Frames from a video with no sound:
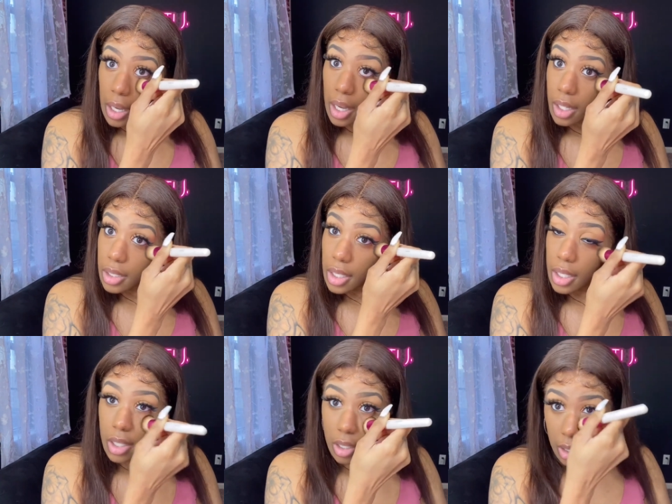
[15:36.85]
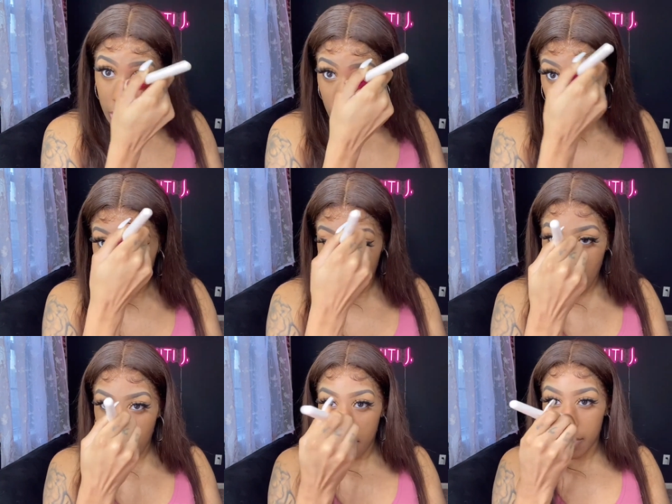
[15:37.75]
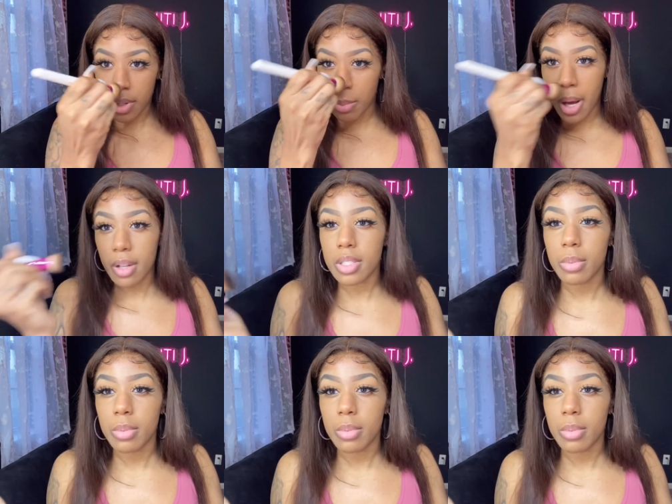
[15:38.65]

kind of in on how I feel about